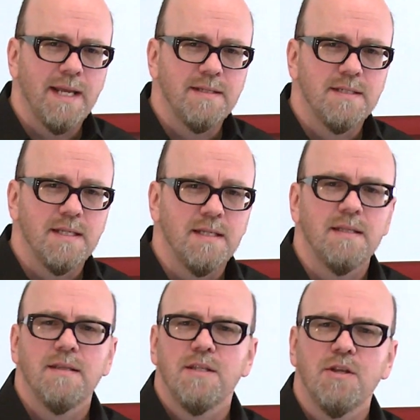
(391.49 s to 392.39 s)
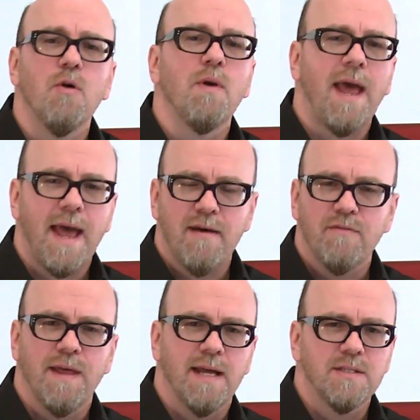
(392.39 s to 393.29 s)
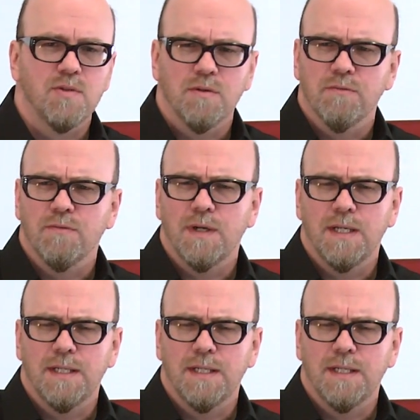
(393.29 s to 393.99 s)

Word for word: entity, you don't have that sort of uh,